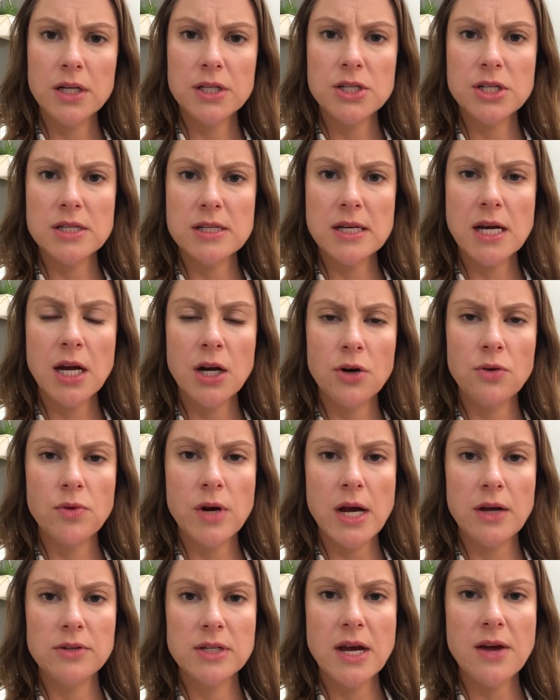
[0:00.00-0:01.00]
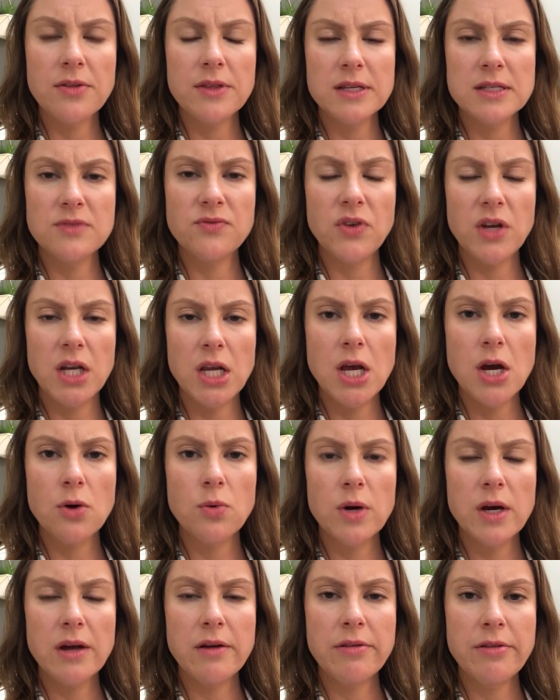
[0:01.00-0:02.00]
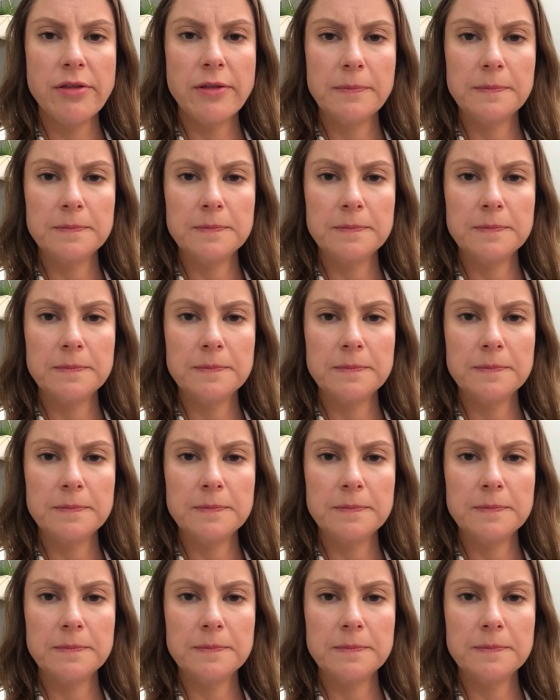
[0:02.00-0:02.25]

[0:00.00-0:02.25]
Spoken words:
to just kind of round out this video with